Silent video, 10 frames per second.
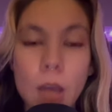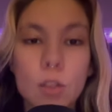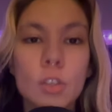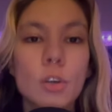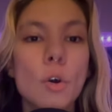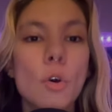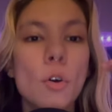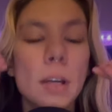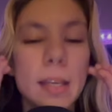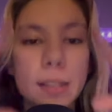So
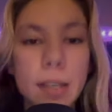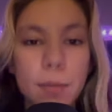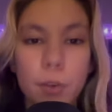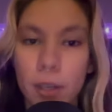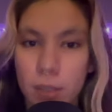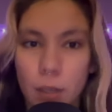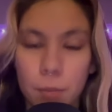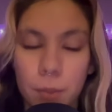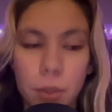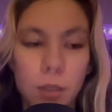let's take, for
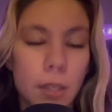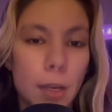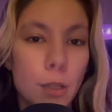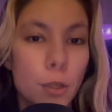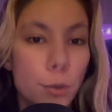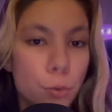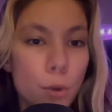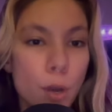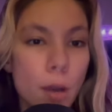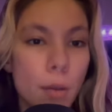example, that
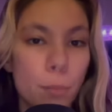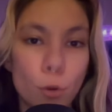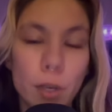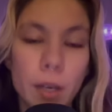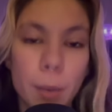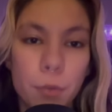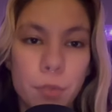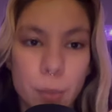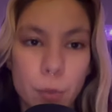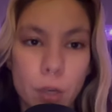you broken up with
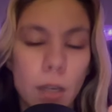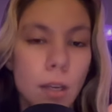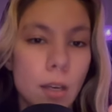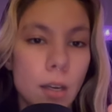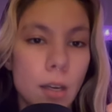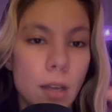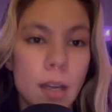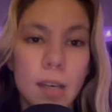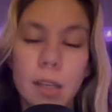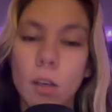someone and
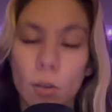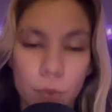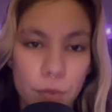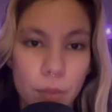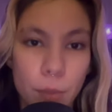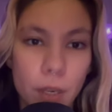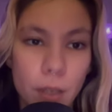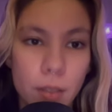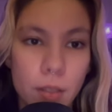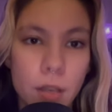then they got with someone
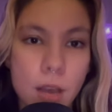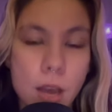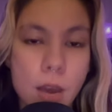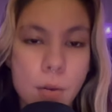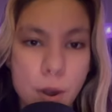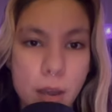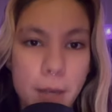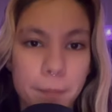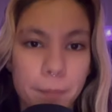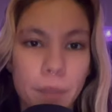else,
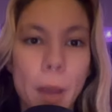right?